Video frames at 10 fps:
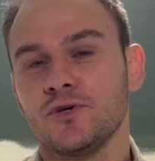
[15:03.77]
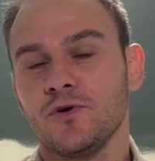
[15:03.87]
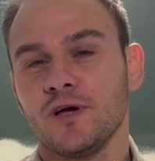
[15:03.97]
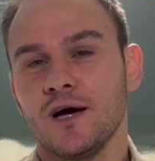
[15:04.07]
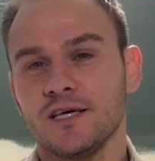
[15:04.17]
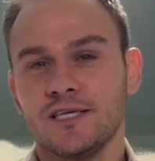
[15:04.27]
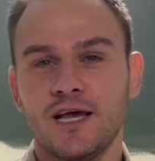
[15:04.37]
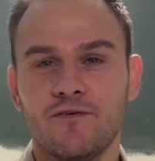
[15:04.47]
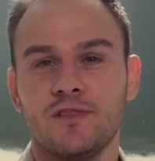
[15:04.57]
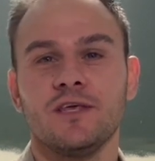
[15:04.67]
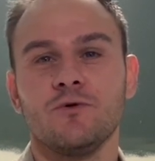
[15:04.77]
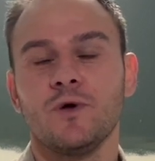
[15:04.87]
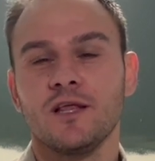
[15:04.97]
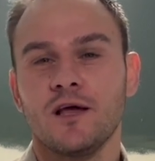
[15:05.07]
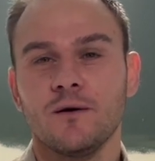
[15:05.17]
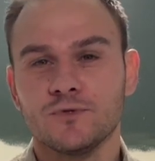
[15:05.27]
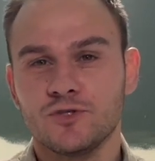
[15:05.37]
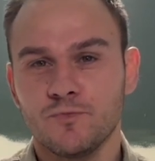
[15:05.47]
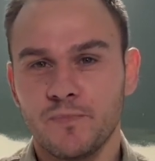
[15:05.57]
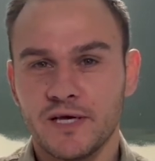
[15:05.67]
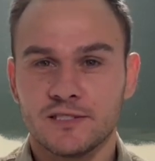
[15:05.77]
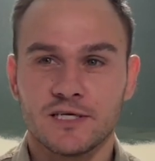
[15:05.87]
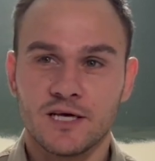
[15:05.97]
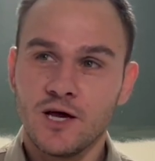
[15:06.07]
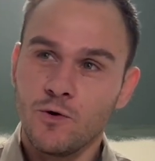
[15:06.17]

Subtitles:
you guys everything when it comes to painting.